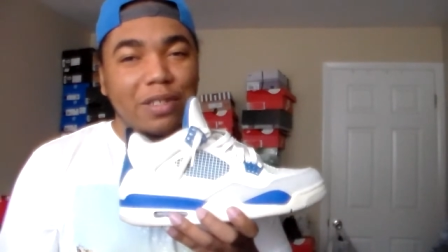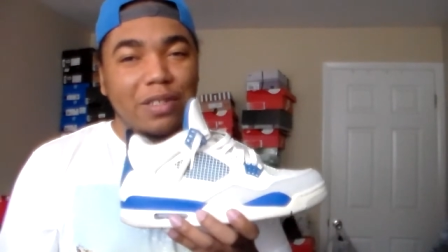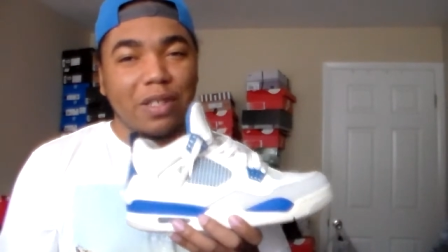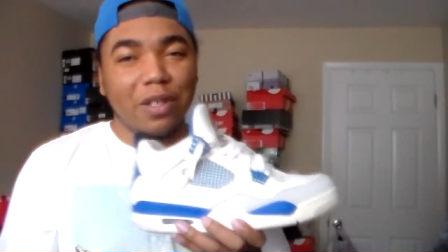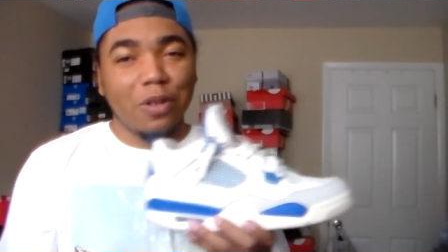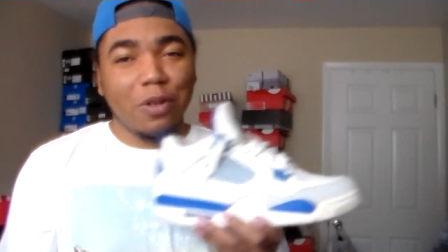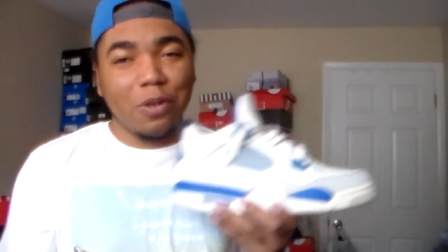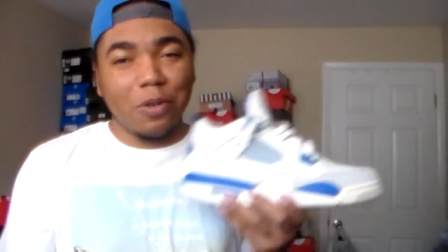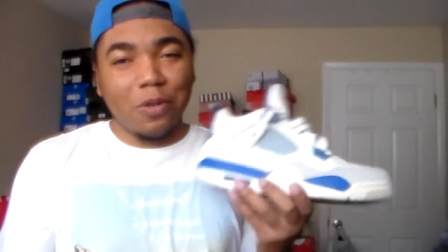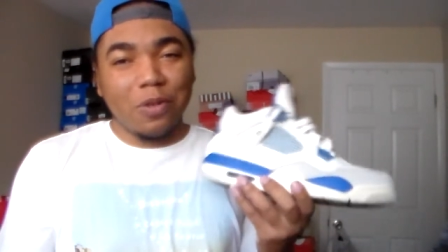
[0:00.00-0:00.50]

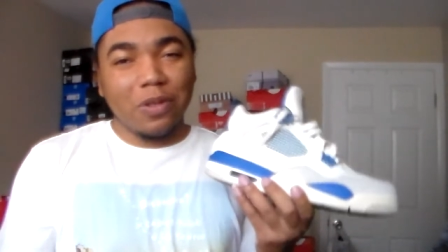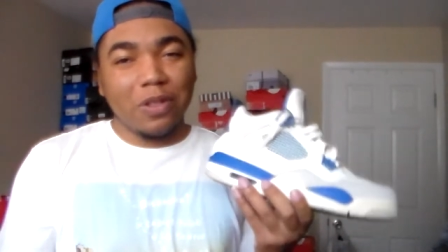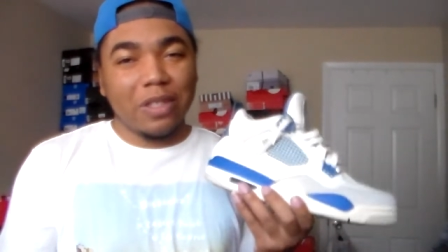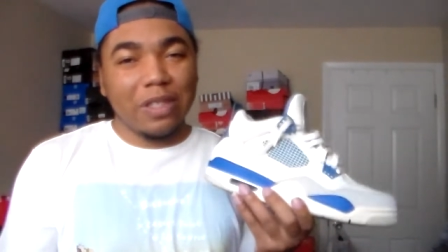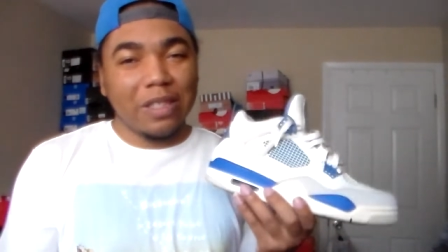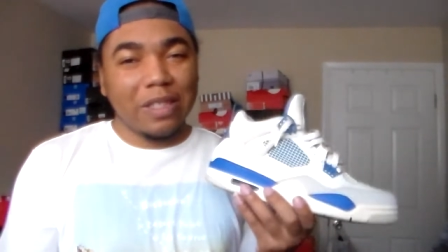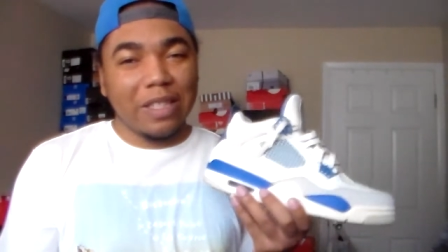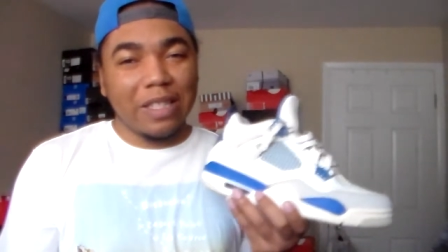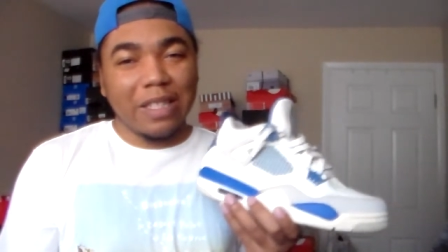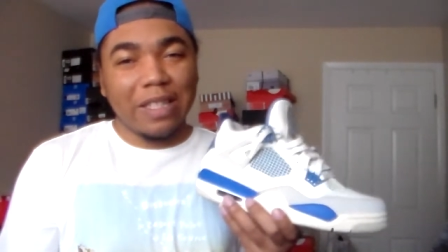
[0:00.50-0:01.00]
So
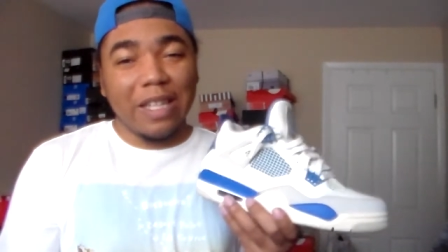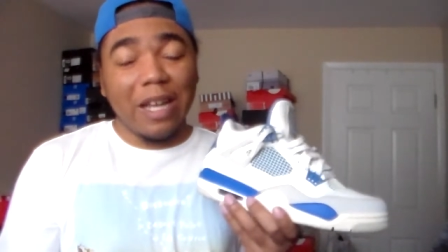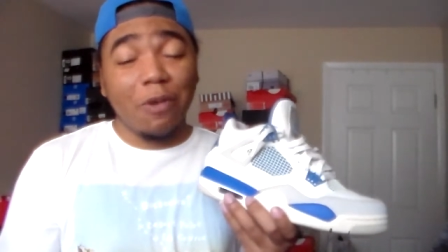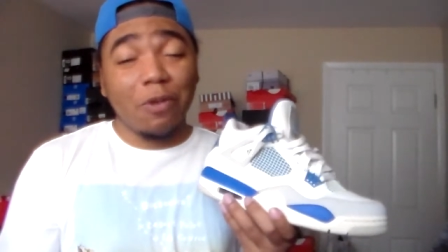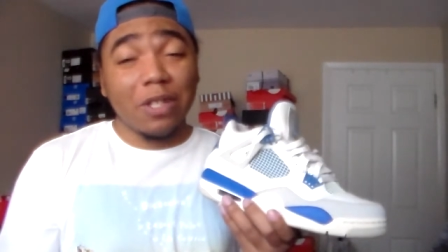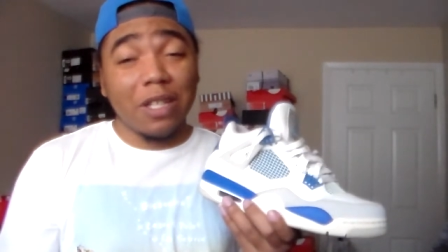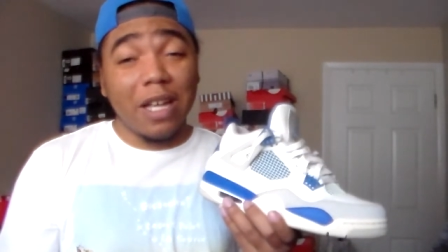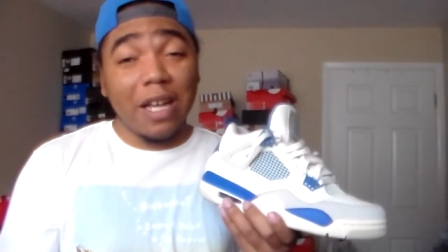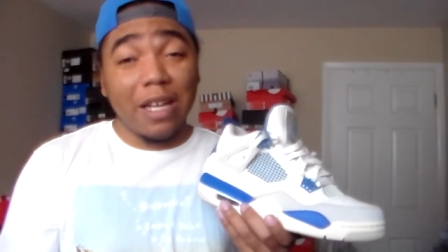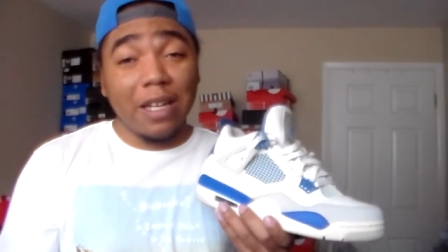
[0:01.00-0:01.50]
that
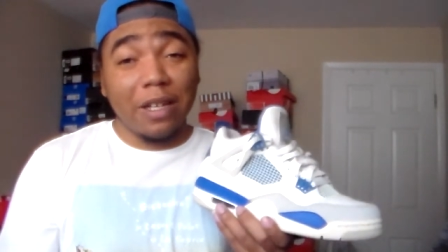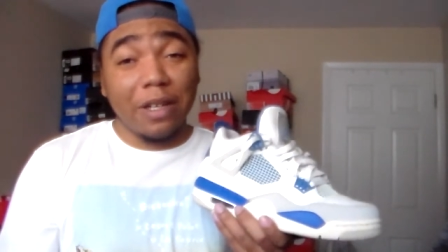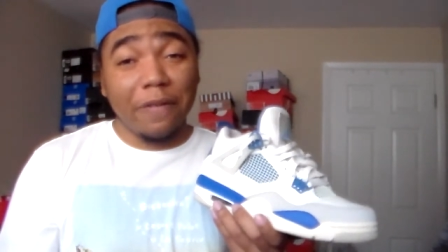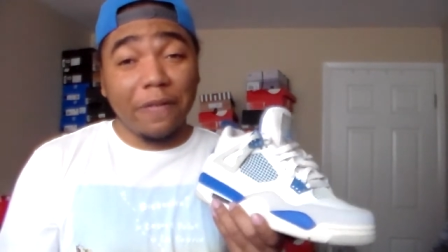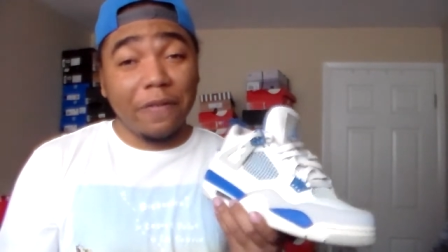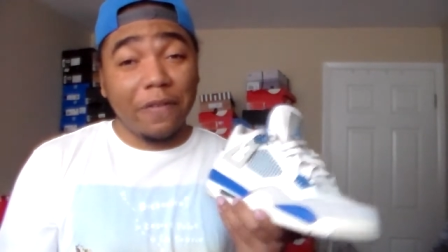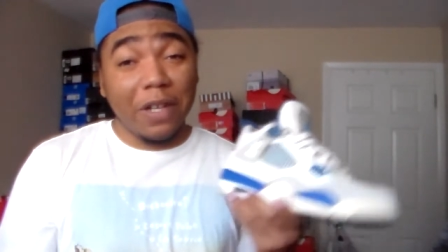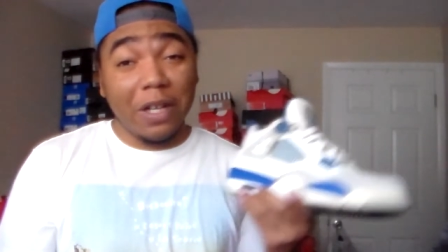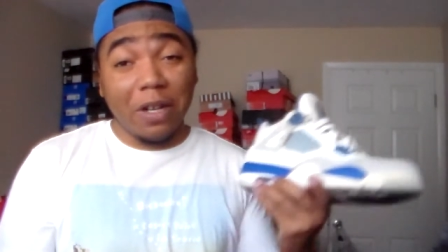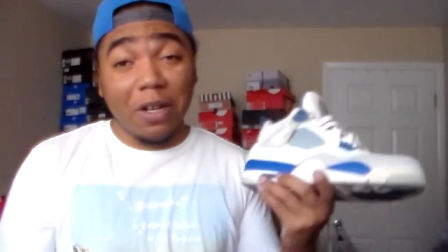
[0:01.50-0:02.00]
was kind of
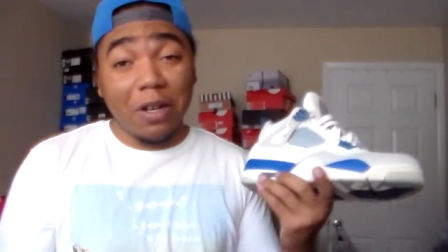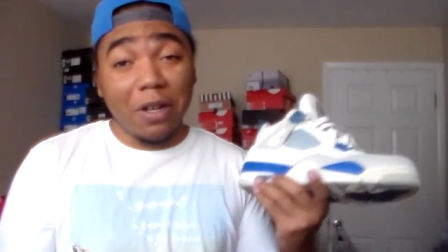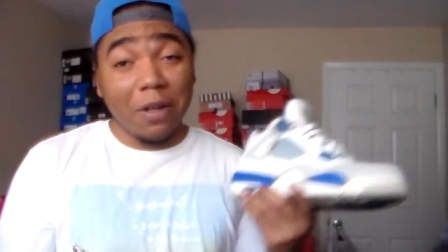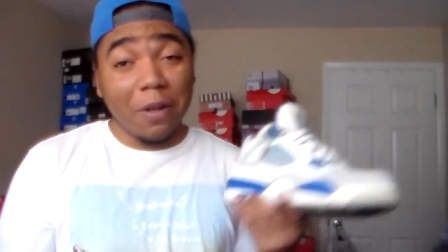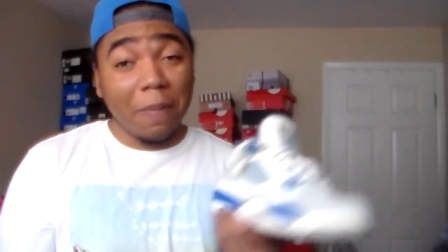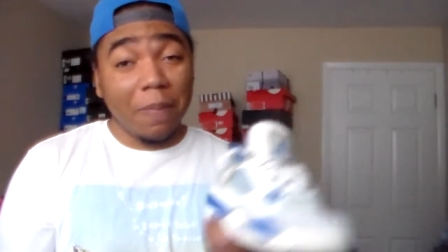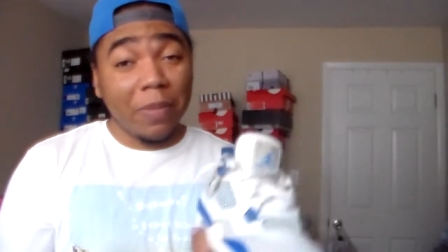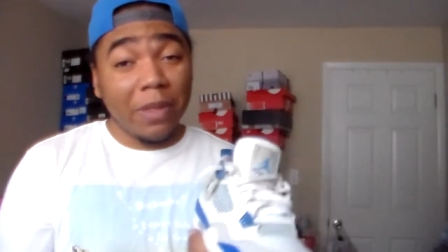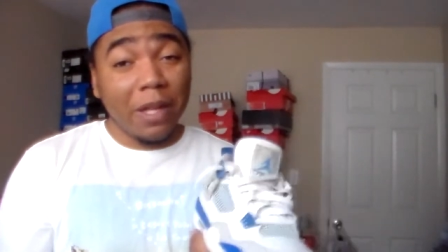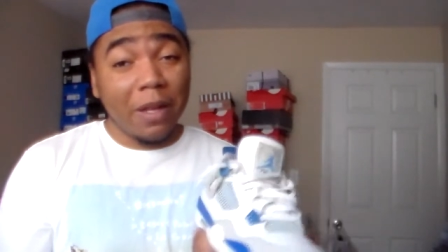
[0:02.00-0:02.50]
unfair.
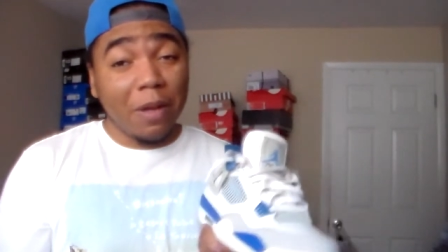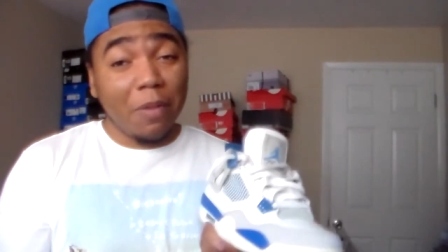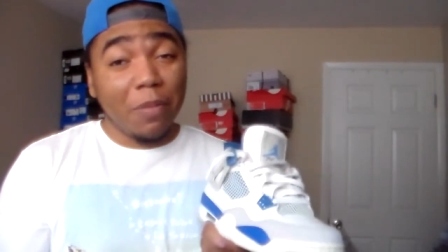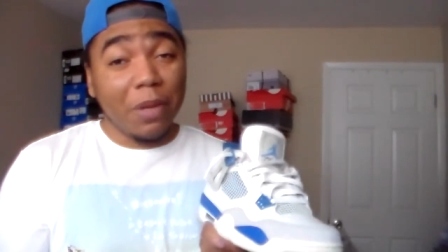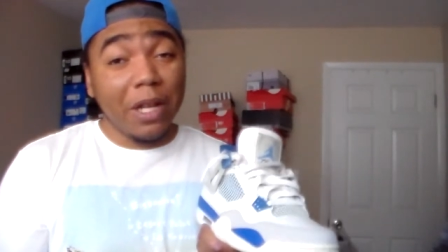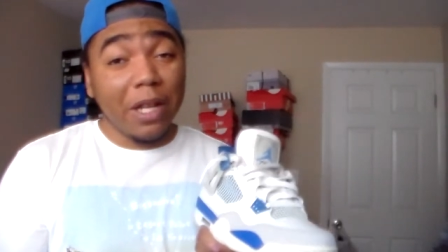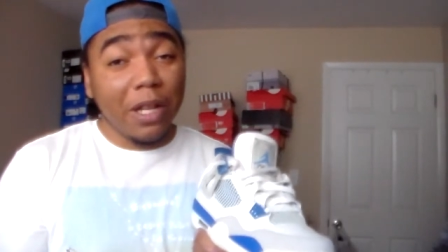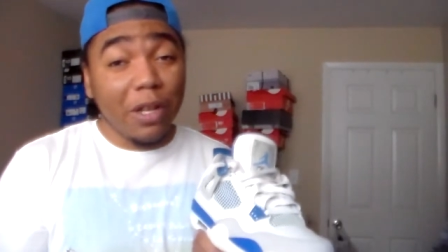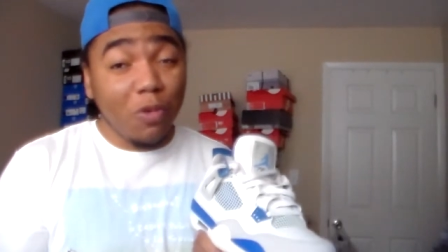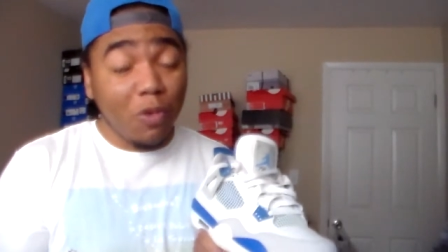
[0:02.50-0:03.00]

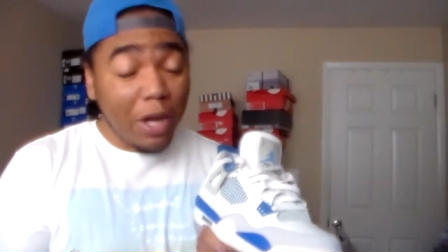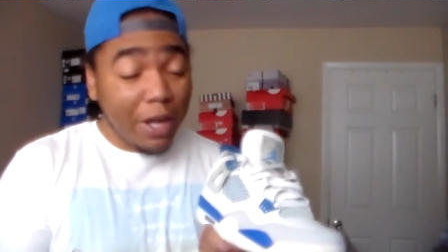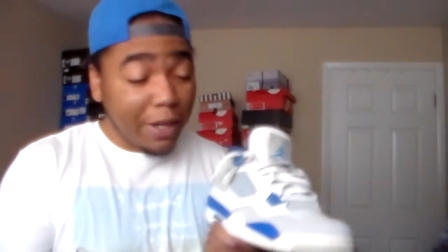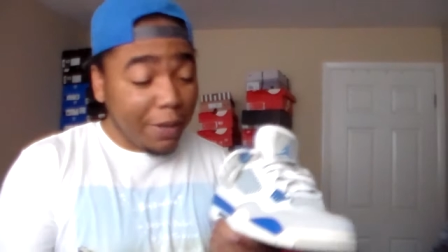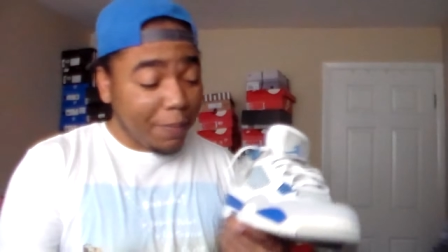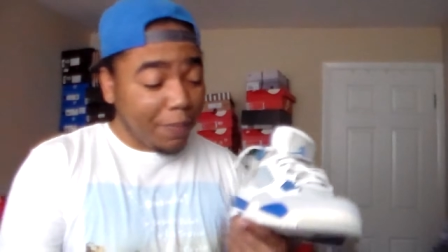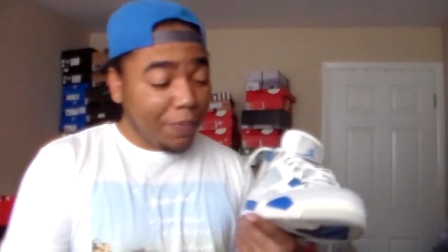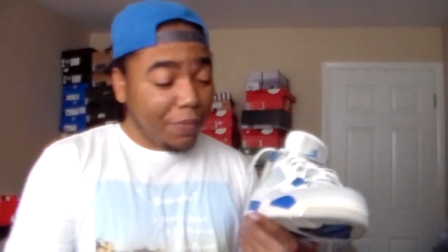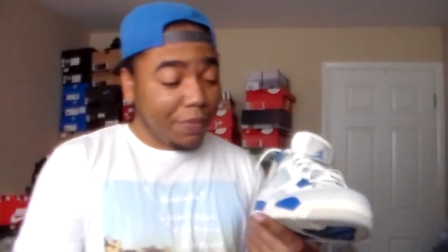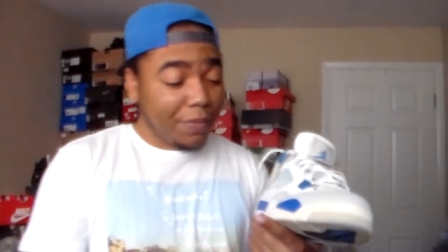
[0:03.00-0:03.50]
But
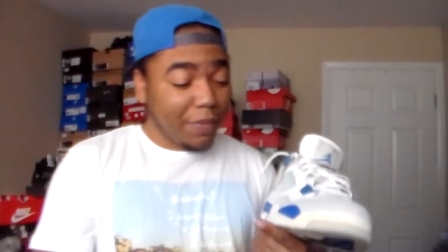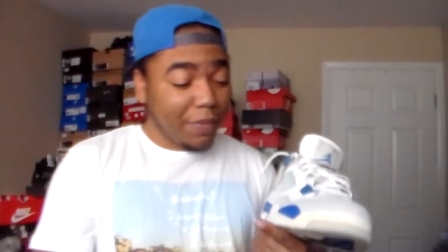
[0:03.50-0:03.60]
anyway,